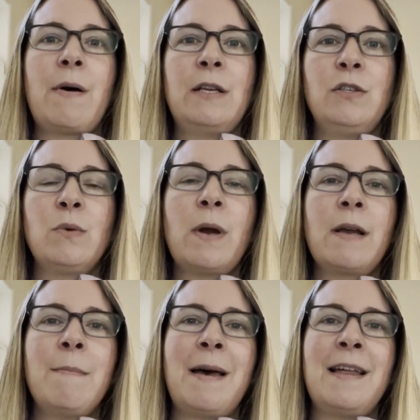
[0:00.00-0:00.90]
I do
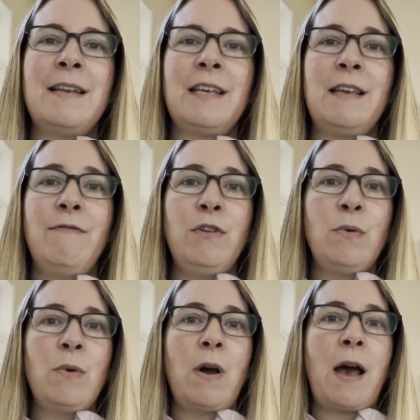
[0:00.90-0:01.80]
recommend if
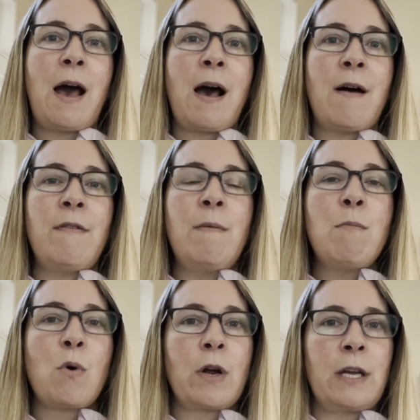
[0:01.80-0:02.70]
you have a
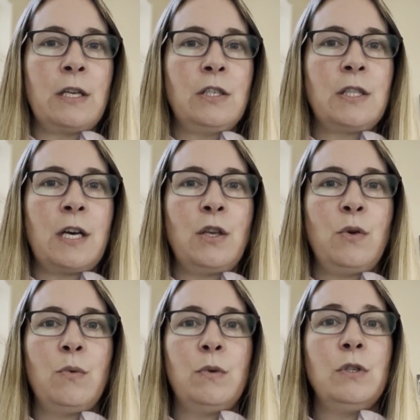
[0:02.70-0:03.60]
mortgage that
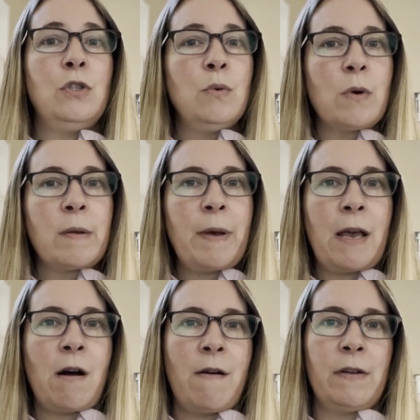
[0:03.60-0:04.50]
you do want to pay
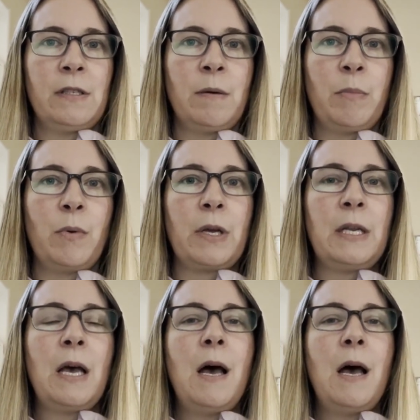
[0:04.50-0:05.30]
off at some point,